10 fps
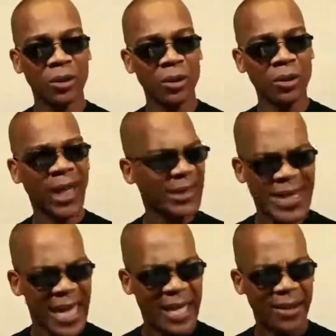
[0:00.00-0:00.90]
That's
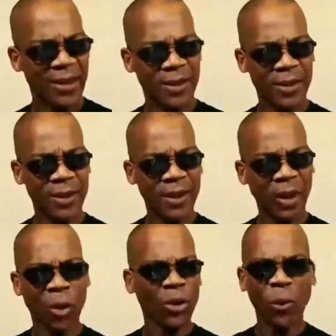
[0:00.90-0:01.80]
it.
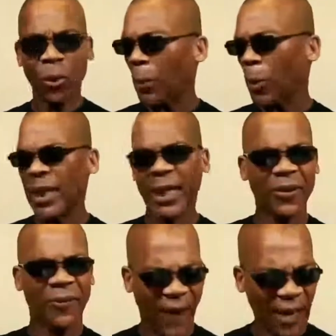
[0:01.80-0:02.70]
We didn't get
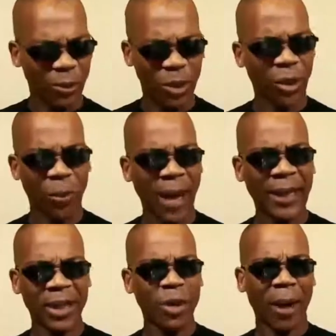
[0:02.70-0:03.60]
to fighting with
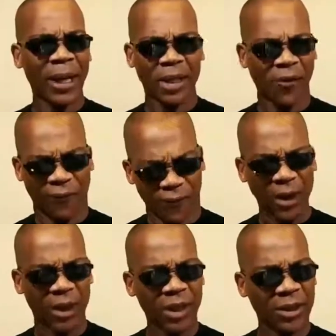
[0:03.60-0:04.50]
nobody. Didn't nobody
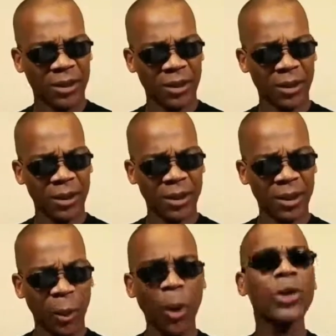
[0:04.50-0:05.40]
confront us.
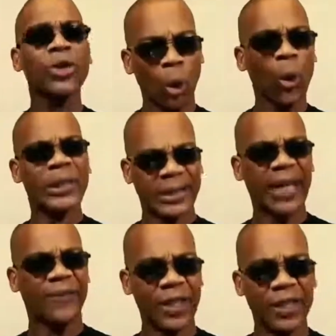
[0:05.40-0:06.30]
We were doing
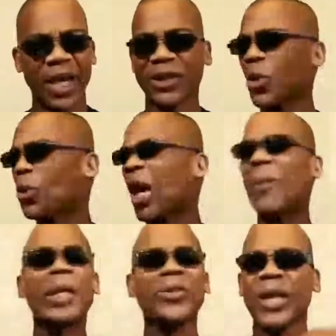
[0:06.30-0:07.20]
safety checks. So don't
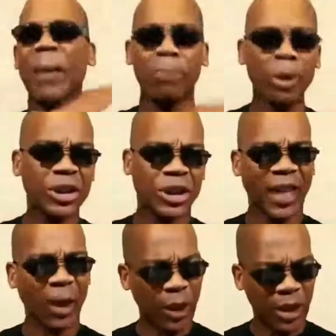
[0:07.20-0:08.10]
come at us with that bullshit
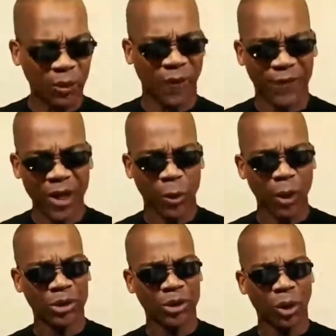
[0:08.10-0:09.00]
like we didn't know what the fuck we
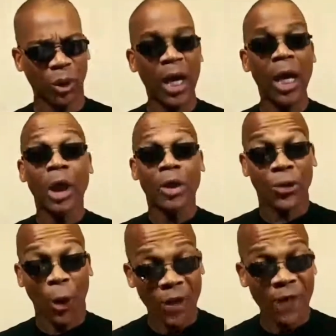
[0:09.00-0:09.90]
was doing.
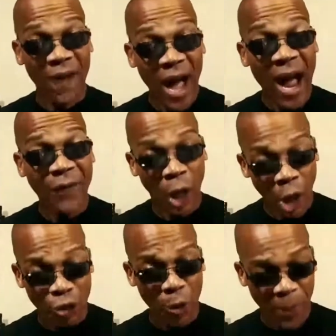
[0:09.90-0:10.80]

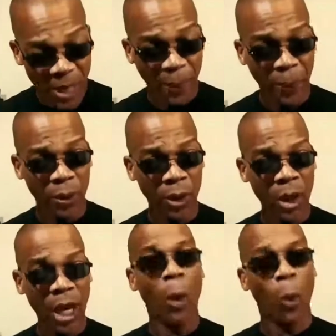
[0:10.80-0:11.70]
3,500 people
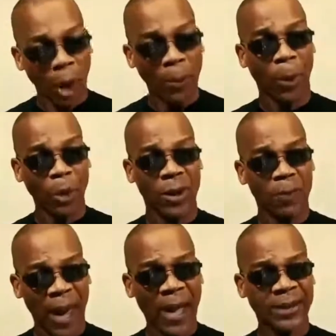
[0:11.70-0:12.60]
and one person
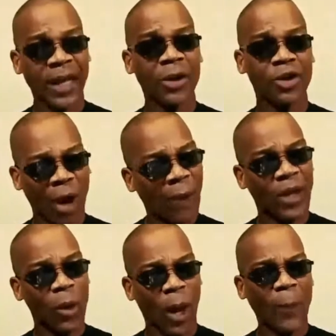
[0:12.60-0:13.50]
passed out and dropped
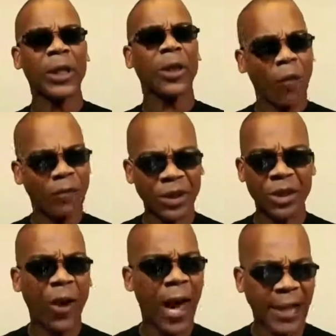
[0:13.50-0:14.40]
their weapon and all of a
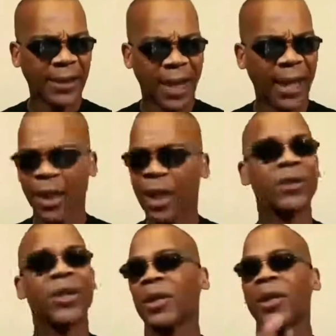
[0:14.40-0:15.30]
sudden y'all acting like, no.